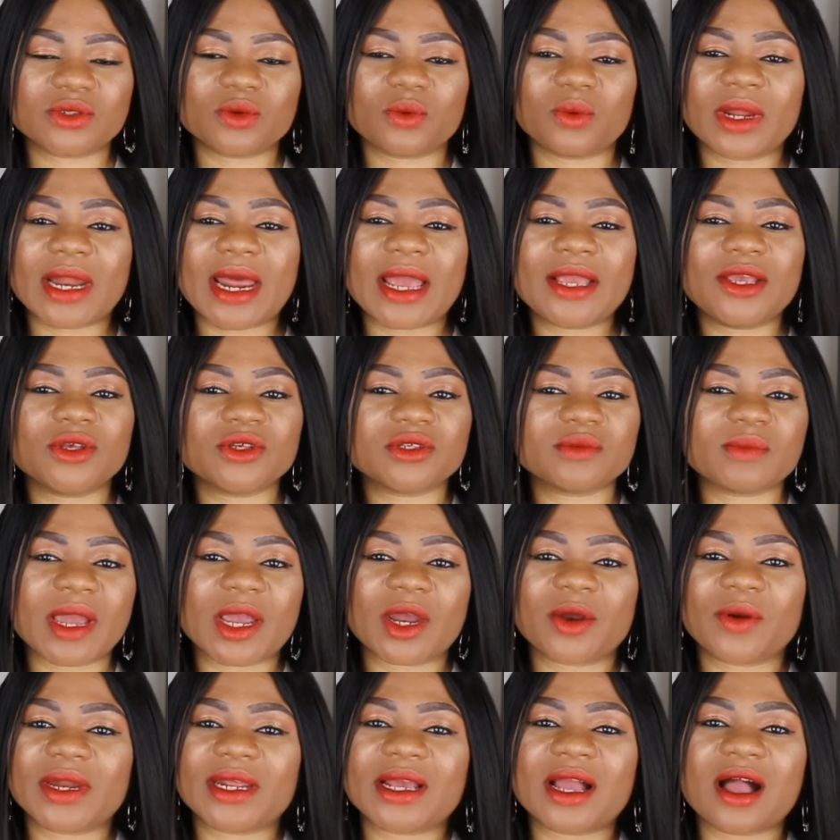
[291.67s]
So what I use
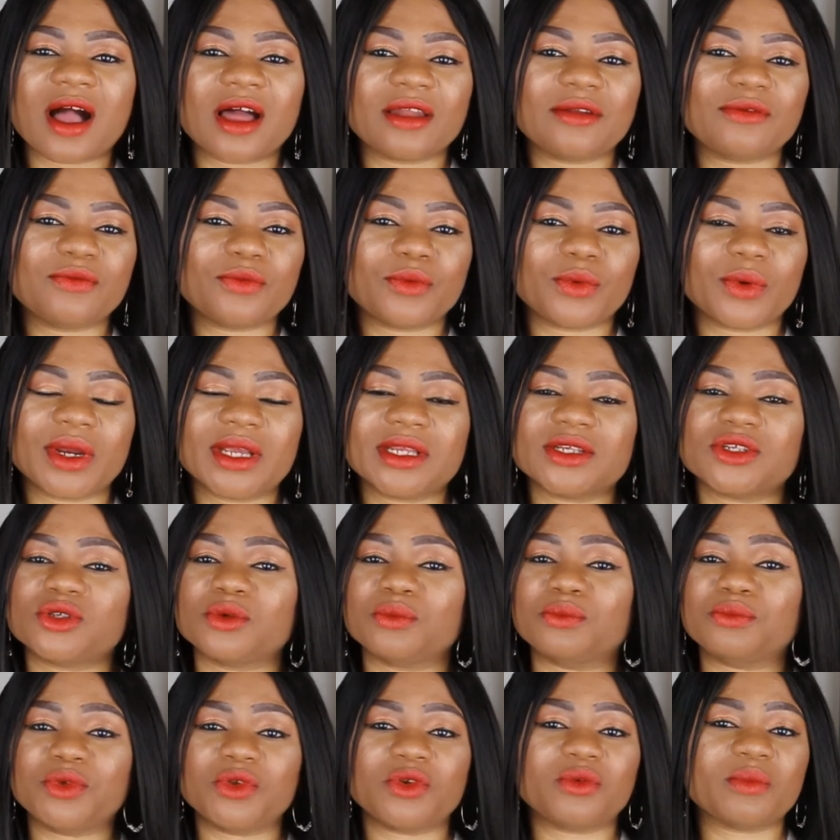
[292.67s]
my credit card for is
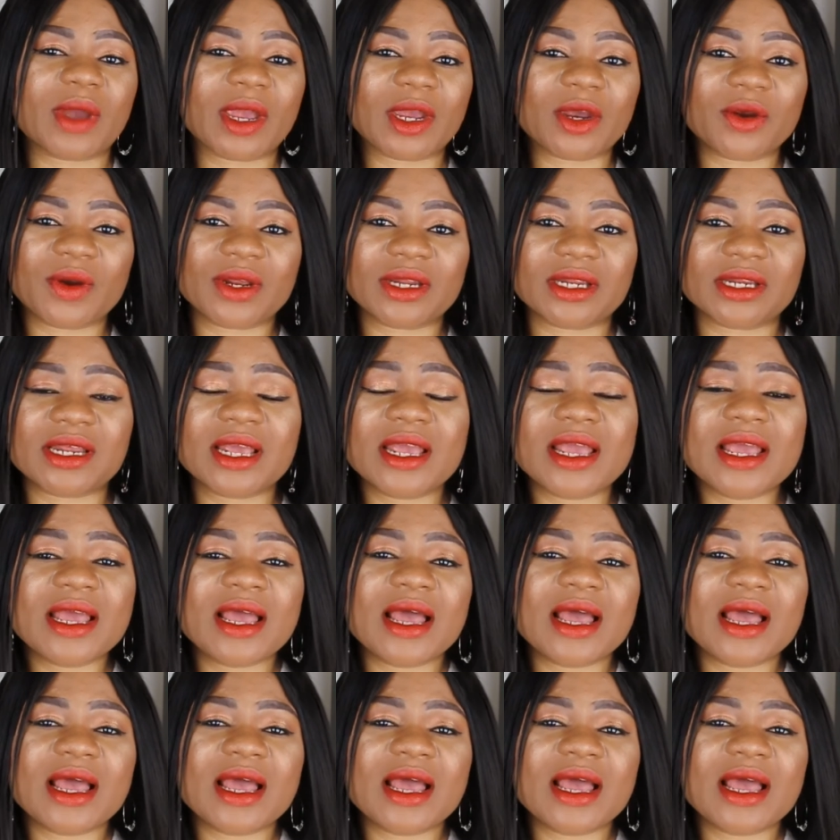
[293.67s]
to build my credit.